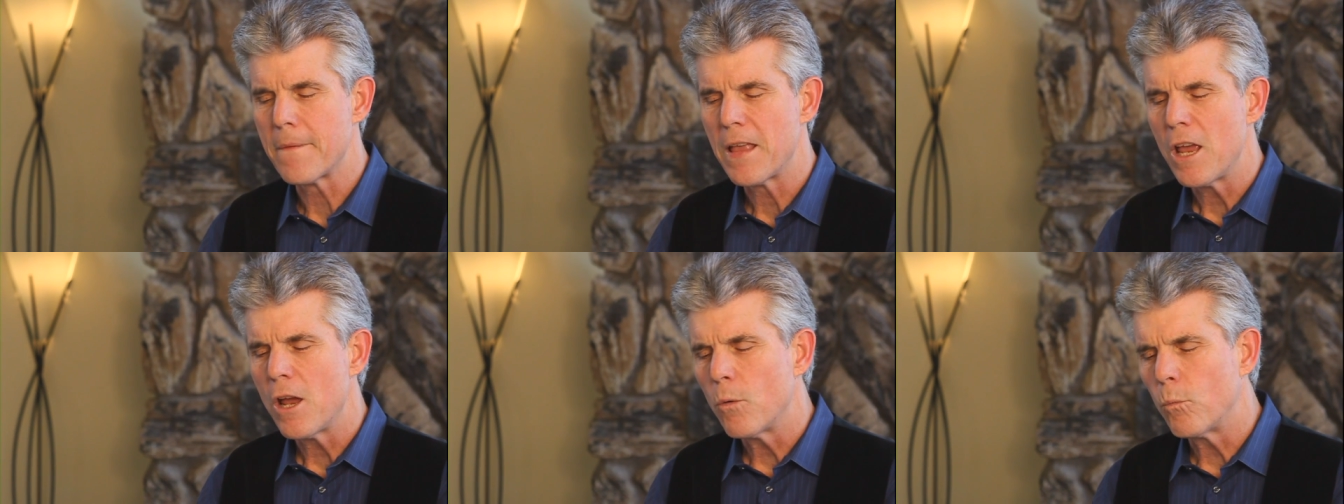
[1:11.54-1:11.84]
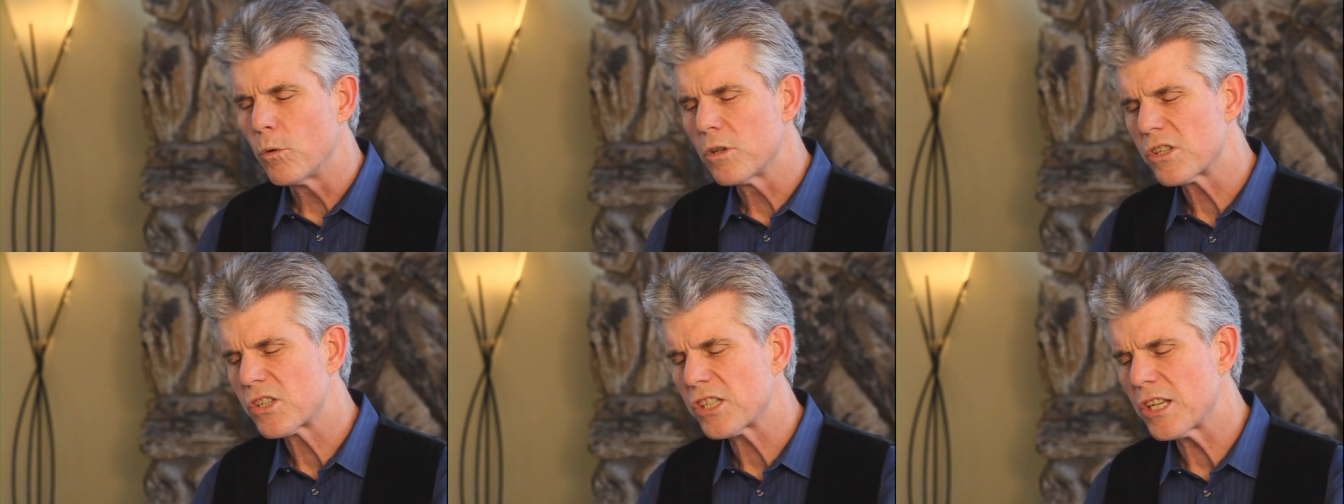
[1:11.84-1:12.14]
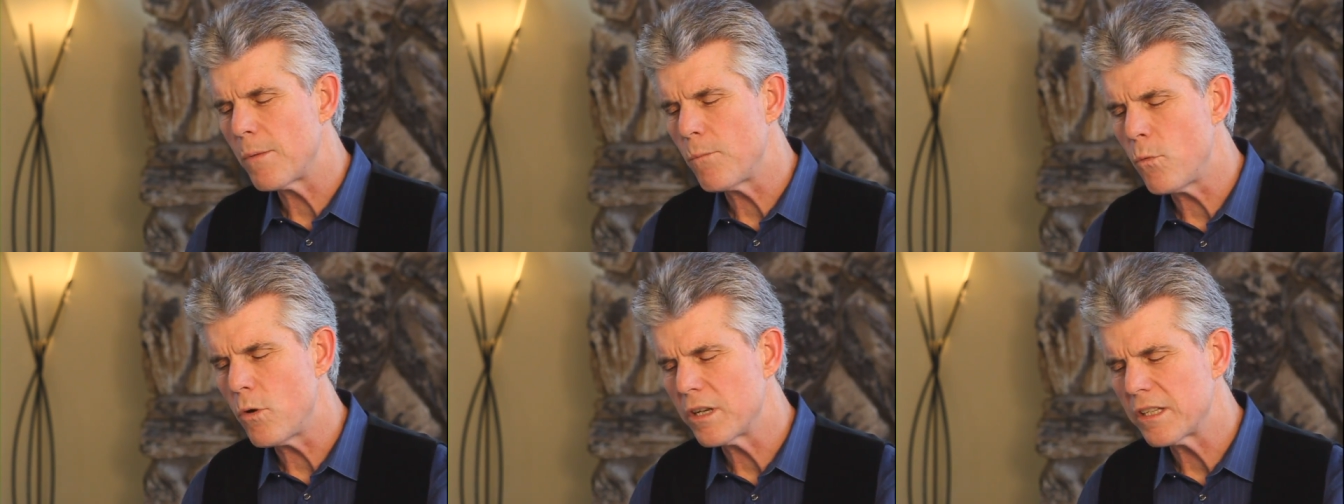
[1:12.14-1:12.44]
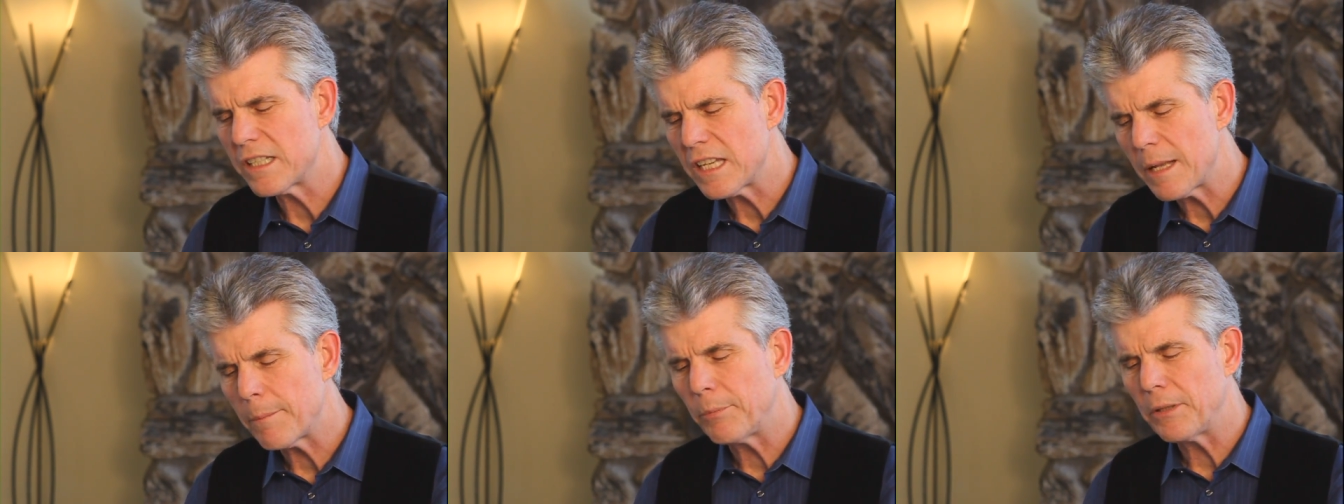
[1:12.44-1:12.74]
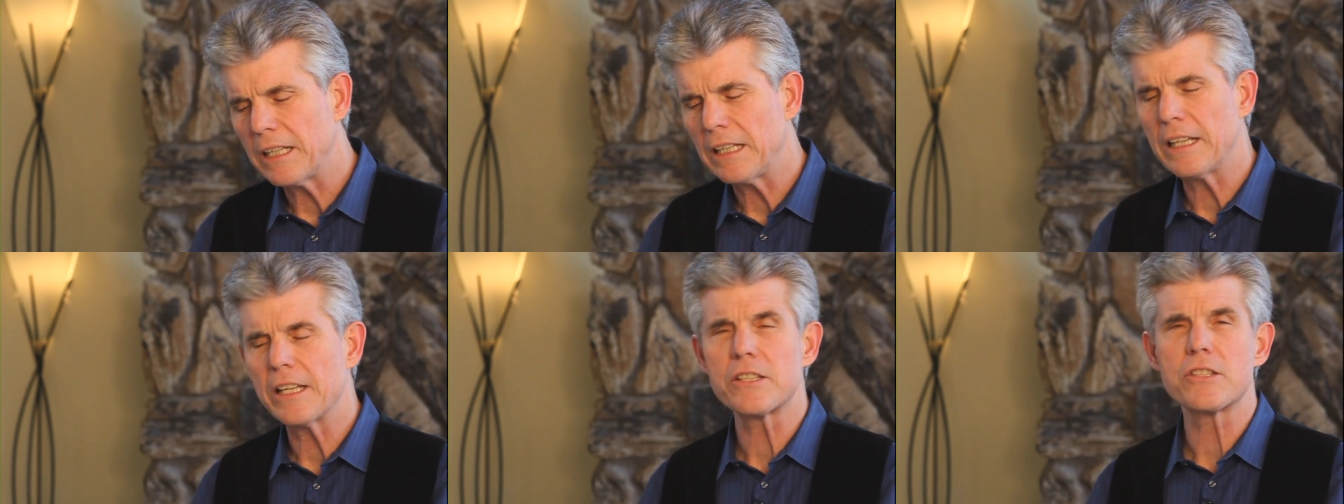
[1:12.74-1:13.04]
When someone deeply
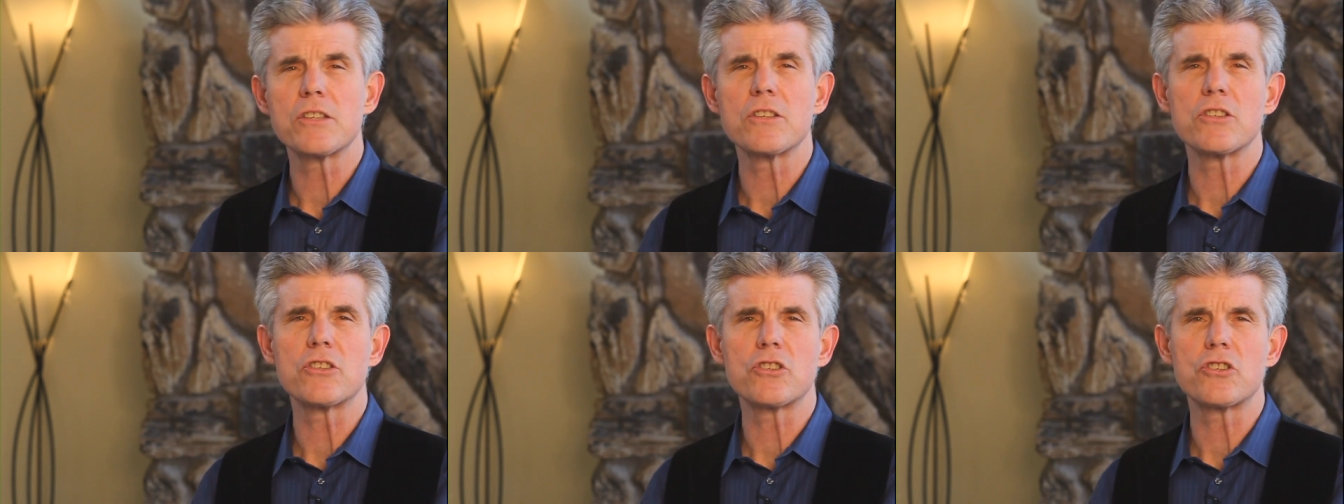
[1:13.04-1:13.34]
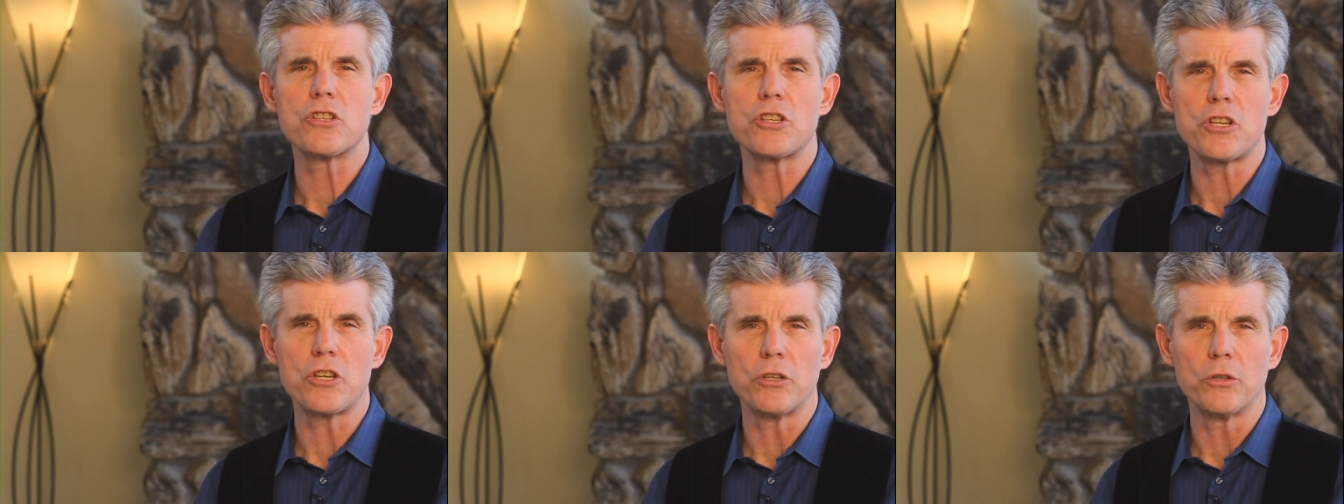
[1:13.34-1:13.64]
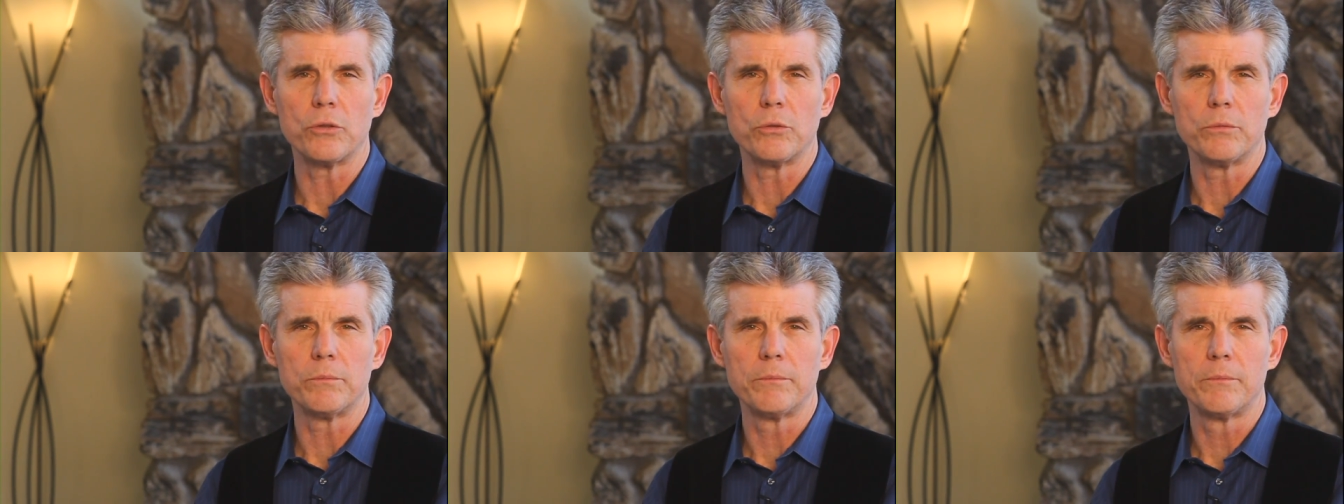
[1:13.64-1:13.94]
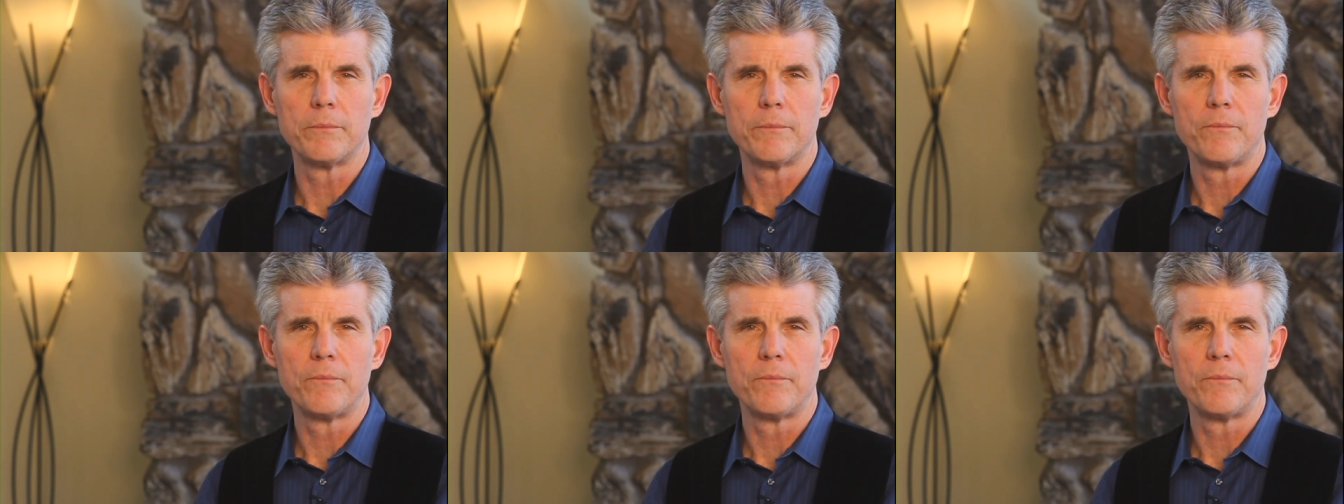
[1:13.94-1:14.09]
listens to you,